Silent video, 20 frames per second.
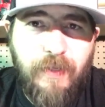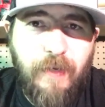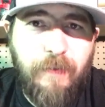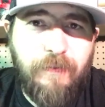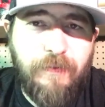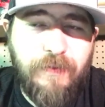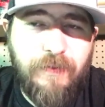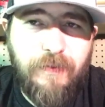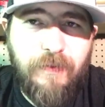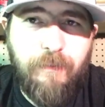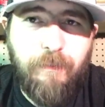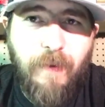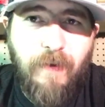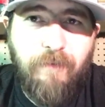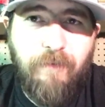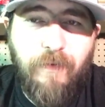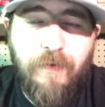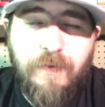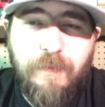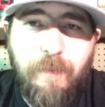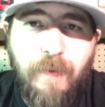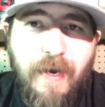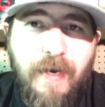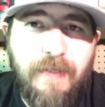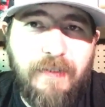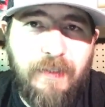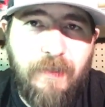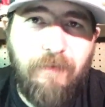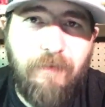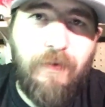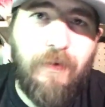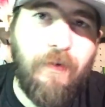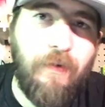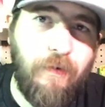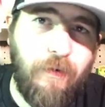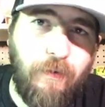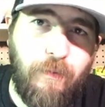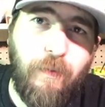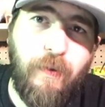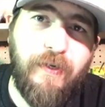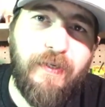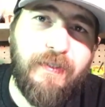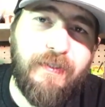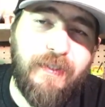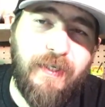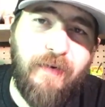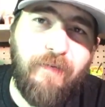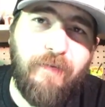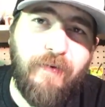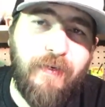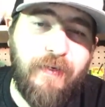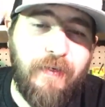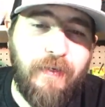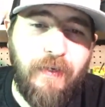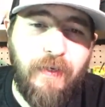that was my first bass ever caught on a Quake 70.